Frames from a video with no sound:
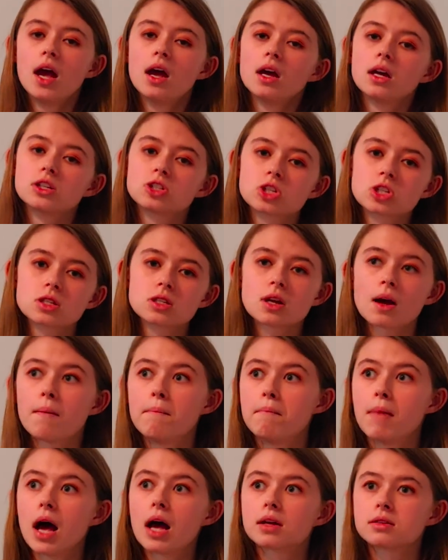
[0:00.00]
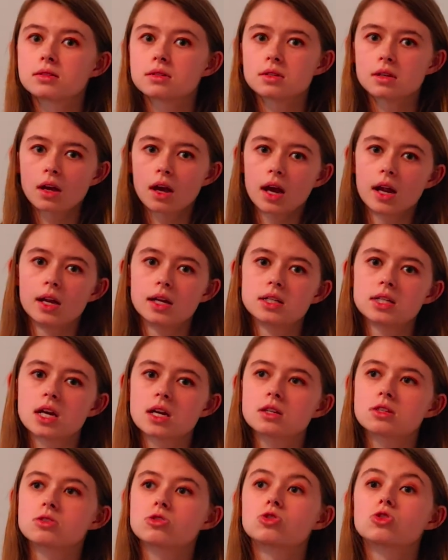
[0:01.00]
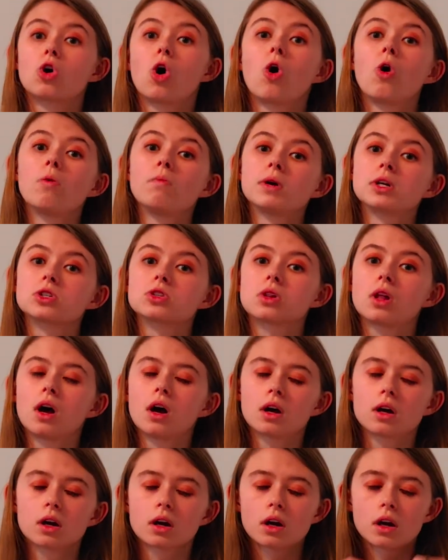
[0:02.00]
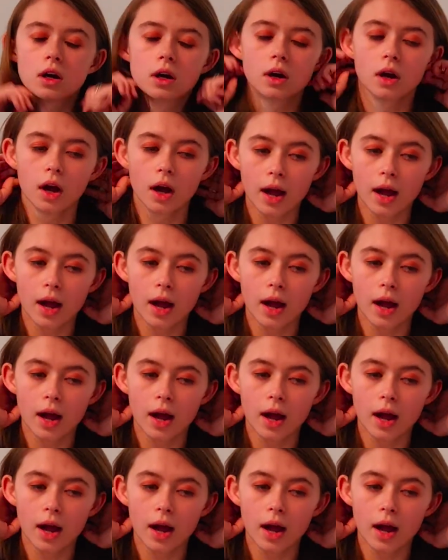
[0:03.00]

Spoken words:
It's just a mess and it takes so much longer.